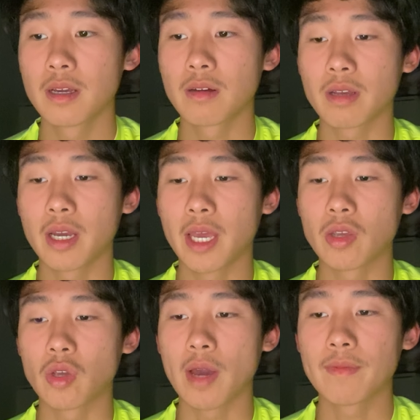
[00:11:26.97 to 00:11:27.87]
Okay, and
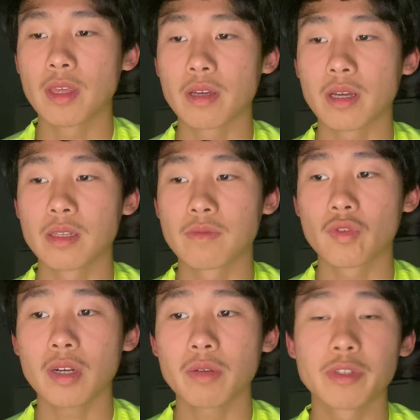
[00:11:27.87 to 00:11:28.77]
you have another kind of
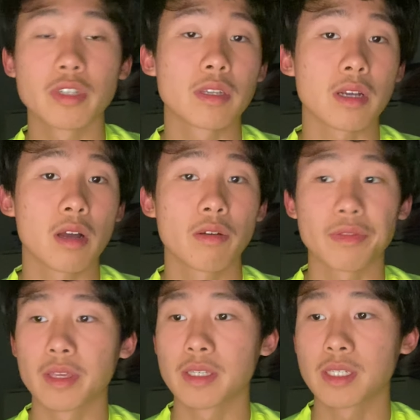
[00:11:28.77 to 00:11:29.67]
drug which is called
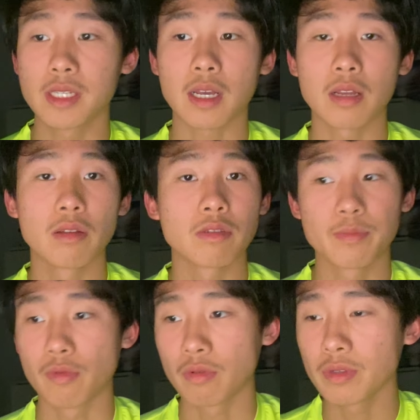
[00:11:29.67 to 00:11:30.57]
the
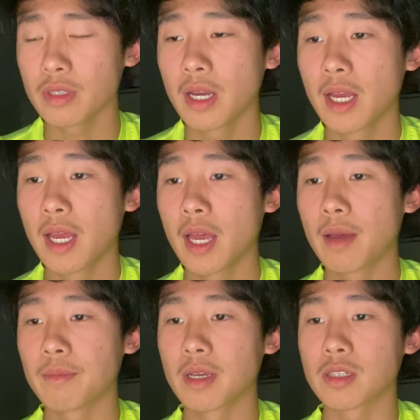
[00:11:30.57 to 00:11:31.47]
Cyclosporine,
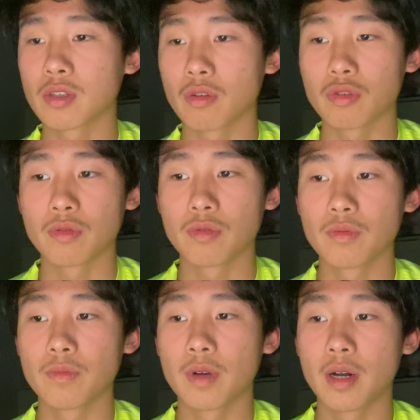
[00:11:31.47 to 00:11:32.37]
and it's
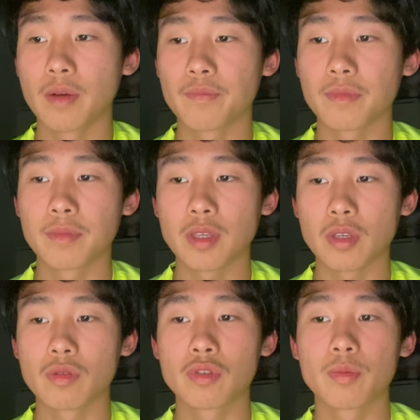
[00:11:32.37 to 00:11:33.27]
also being
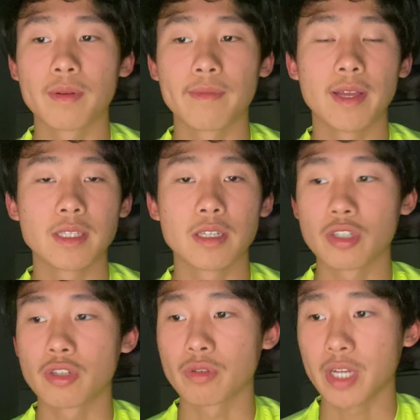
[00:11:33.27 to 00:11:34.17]
used to prevent
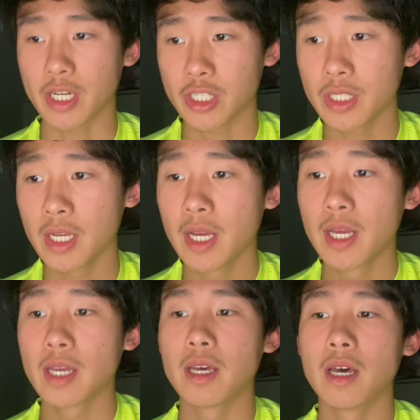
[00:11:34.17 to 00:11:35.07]
tissue rejection.
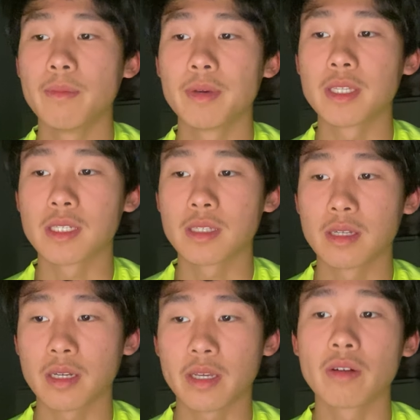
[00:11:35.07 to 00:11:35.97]
It inhibits
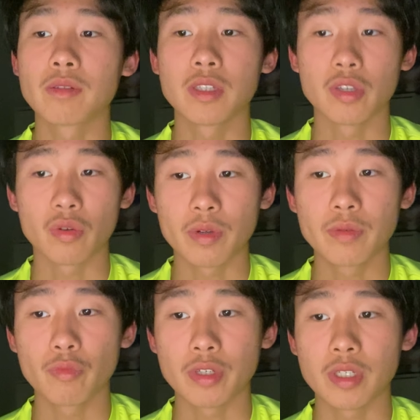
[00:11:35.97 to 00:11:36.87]
the
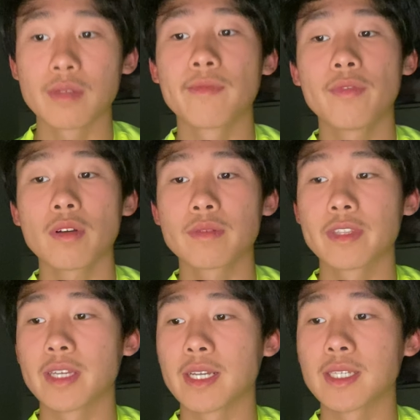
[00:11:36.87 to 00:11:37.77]
calcineurin, which is a
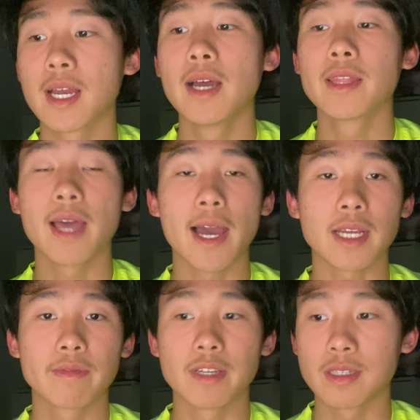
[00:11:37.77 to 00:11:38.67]
phosphatase that
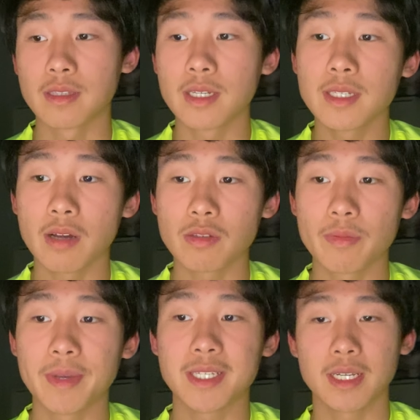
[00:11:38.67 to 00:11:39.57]
activates the T cells. So
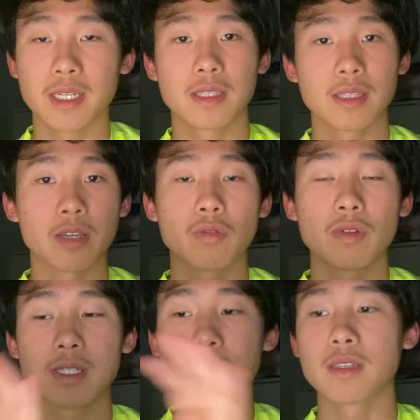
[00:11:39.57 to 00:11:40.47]
basically, it
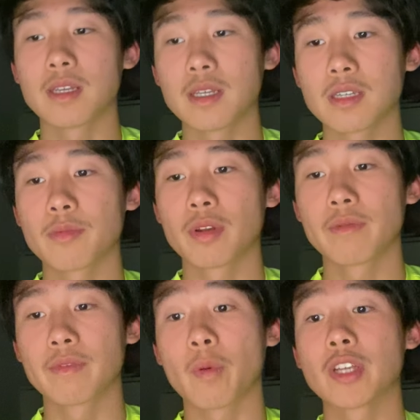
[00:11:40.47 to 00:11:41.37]
decreases the T cell
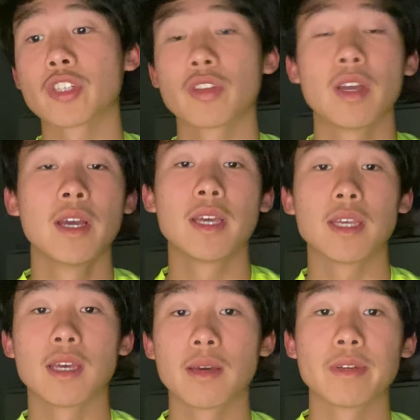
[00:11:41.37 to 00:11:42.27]
proliferation,
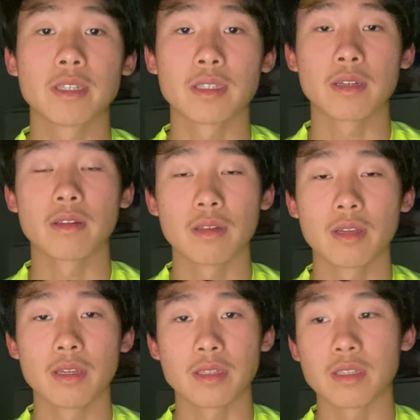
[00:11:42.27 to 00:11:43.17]
inhibiting
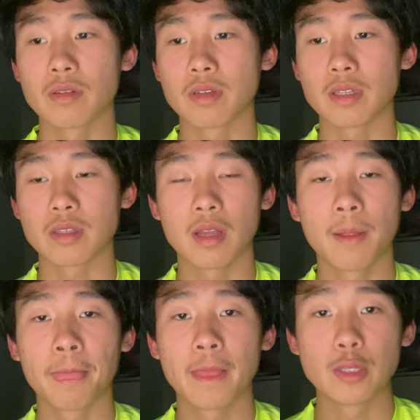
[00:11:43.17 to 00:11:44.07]
interleukin
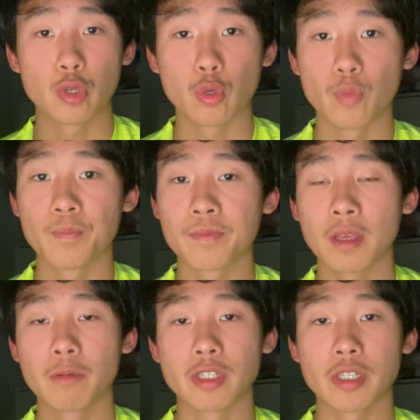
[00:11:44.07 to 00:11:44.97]
2,
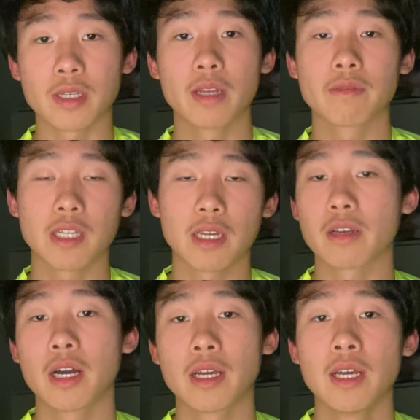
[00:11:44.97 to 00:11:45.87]
which is kind of
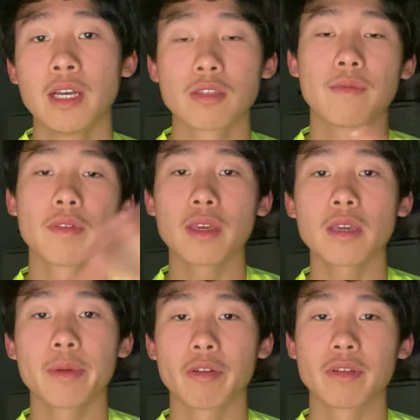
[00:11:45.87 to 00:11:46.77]
cytokine. So if you think
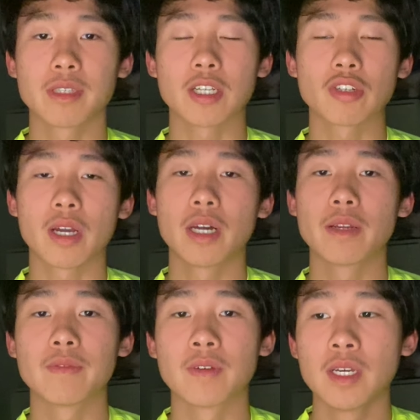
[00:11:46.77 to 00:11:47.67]
about it, it's actually kind
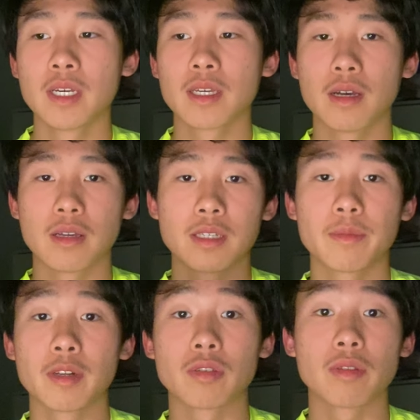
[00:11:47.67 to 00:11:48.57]
of
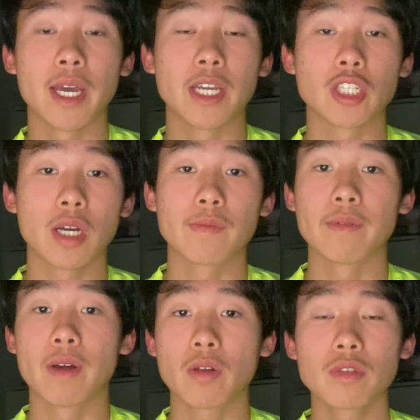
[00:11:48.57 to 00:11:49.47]
similar to the HIV
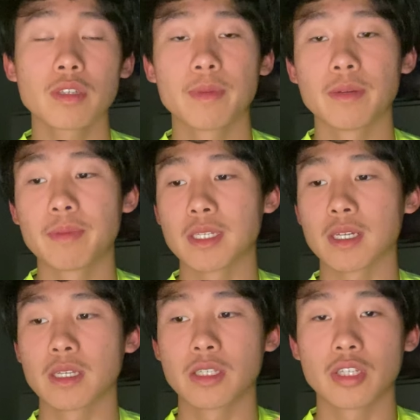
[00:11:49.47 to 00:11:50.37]
virus, but
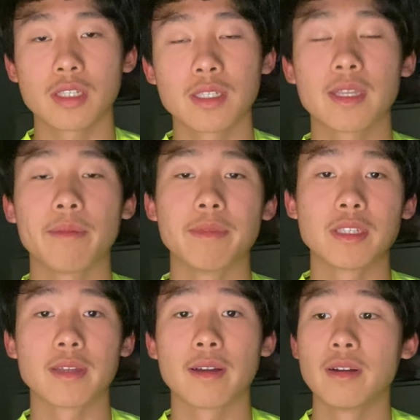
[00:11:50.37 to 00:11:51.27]
basically it just
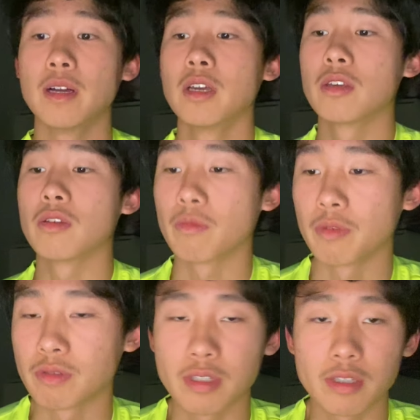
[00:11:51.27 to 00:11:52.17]
dampens down your
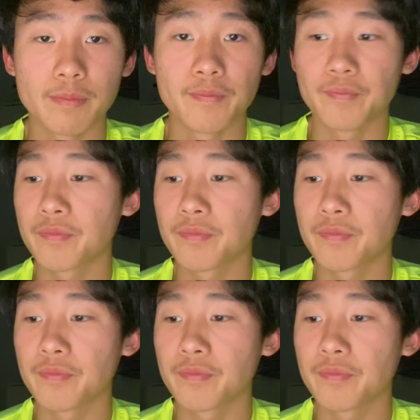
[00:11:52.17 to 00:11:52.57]
immune system.